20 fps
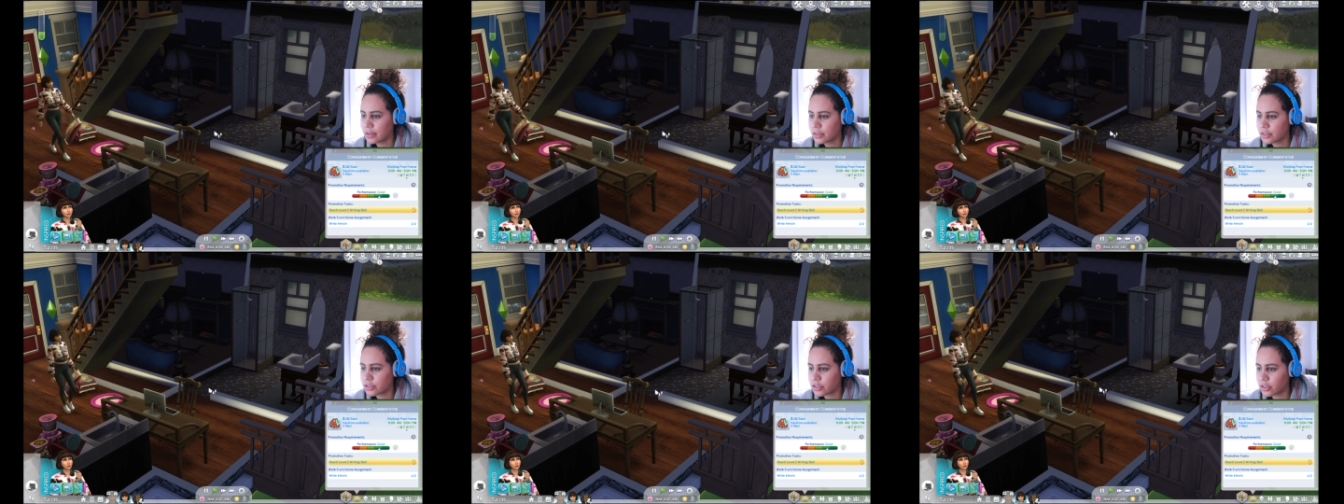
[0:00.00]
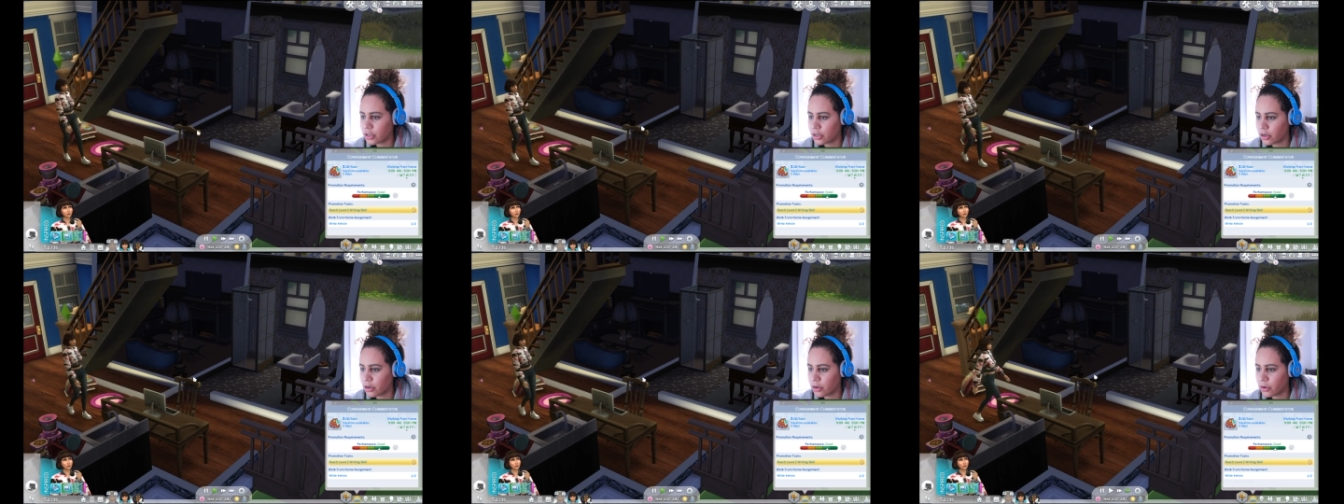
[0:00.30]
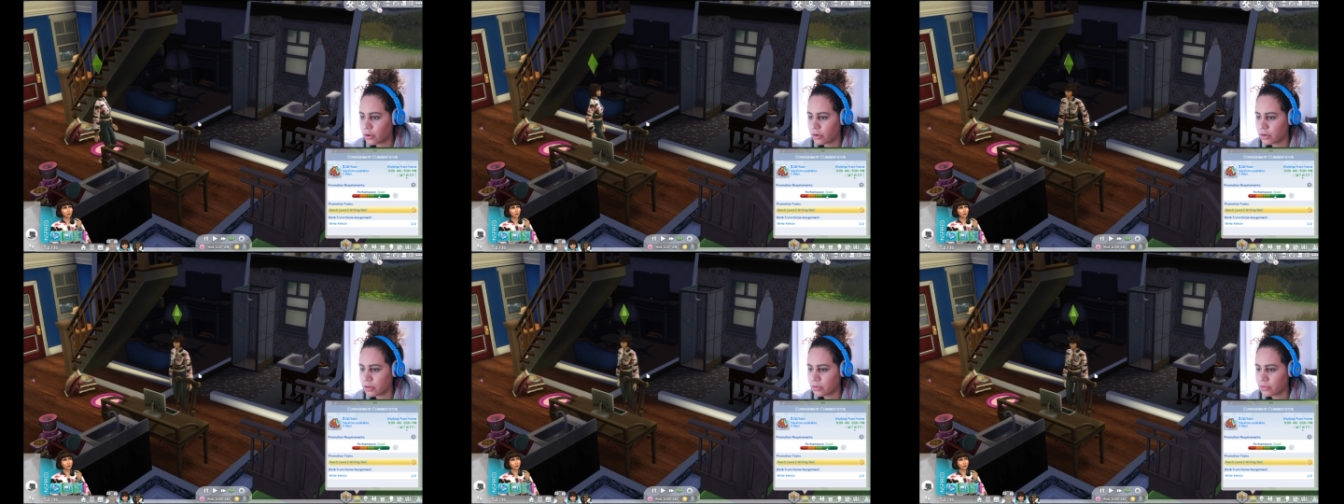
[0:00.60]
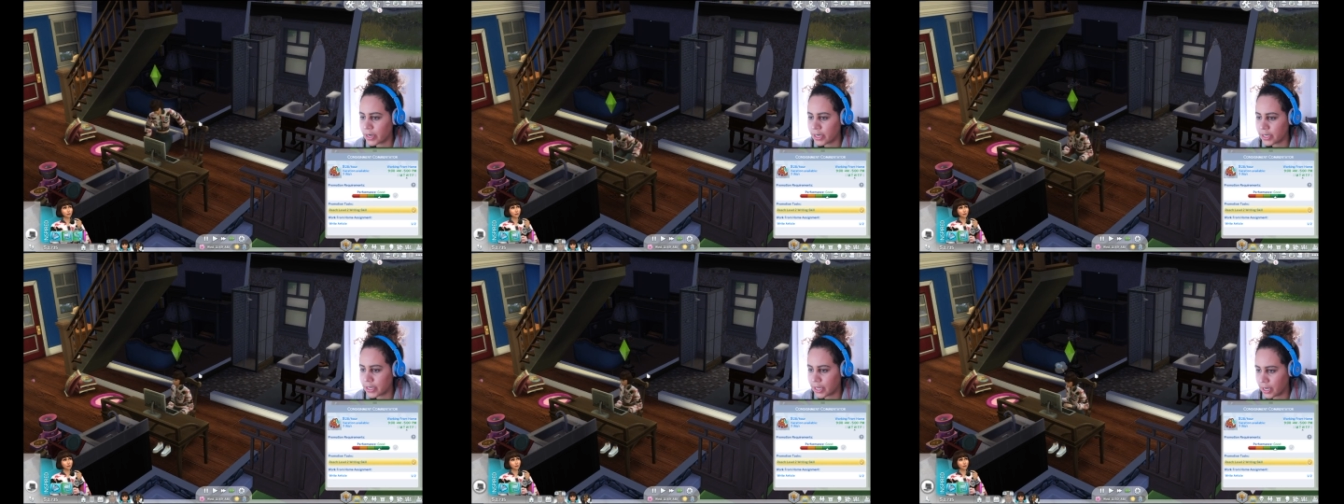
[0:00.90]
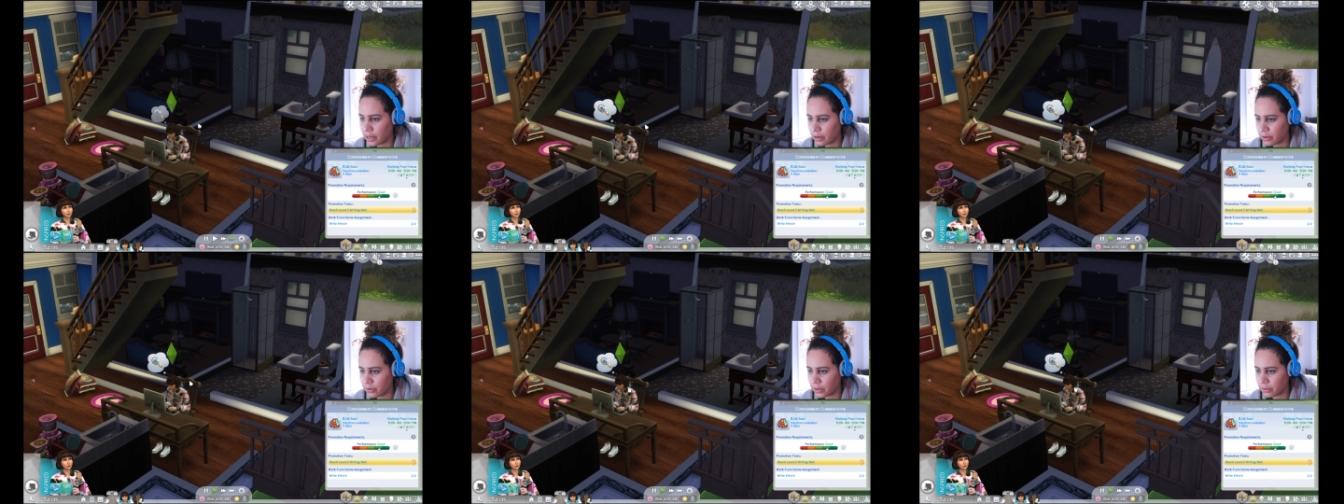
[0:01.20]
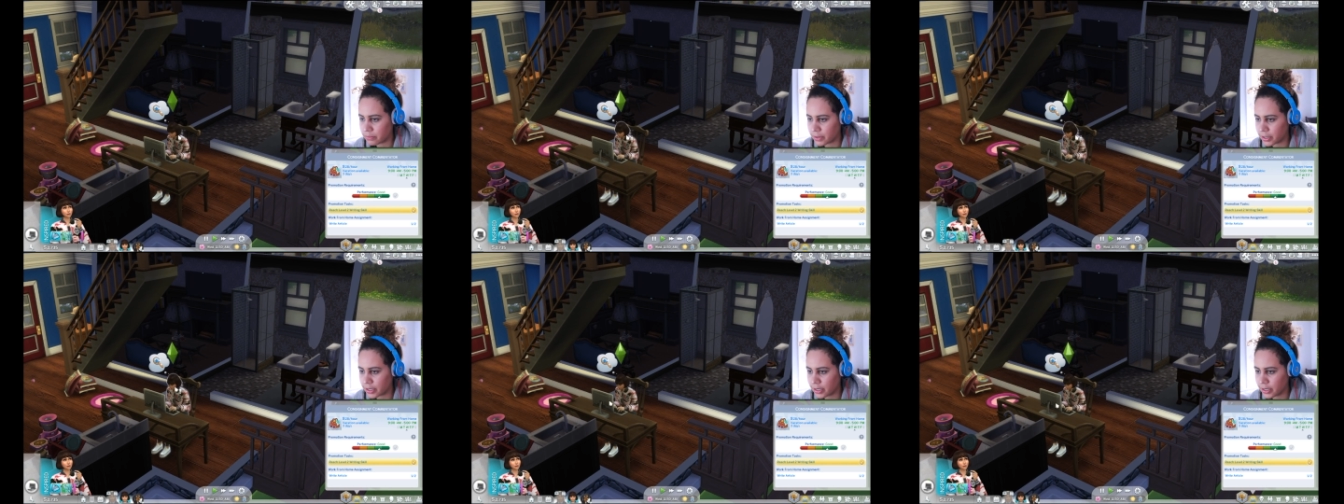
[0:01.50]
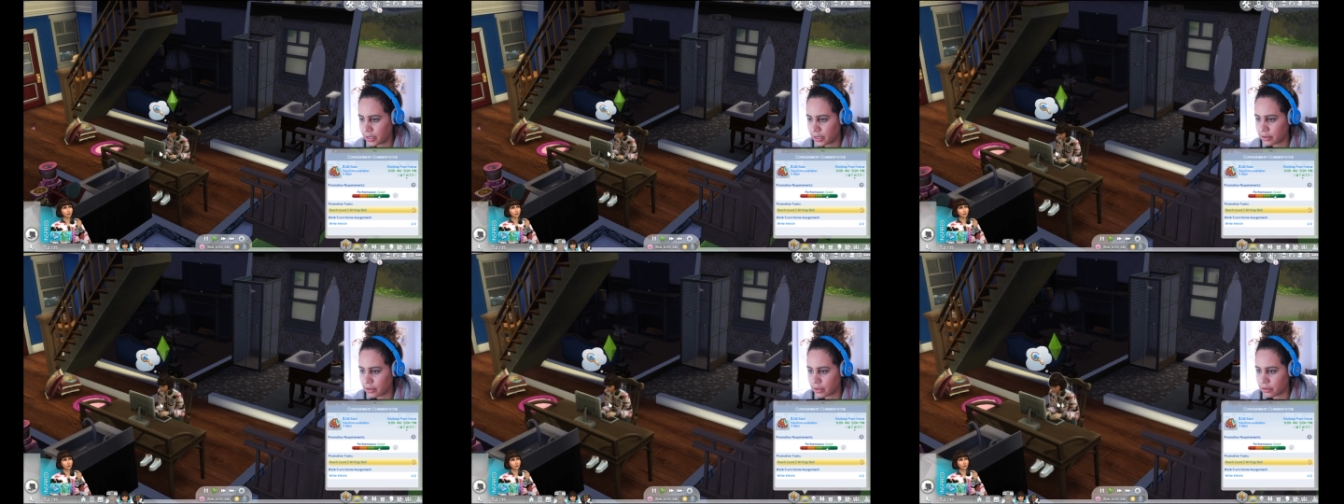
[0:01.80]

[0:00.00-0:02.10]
So right now I'm gonna,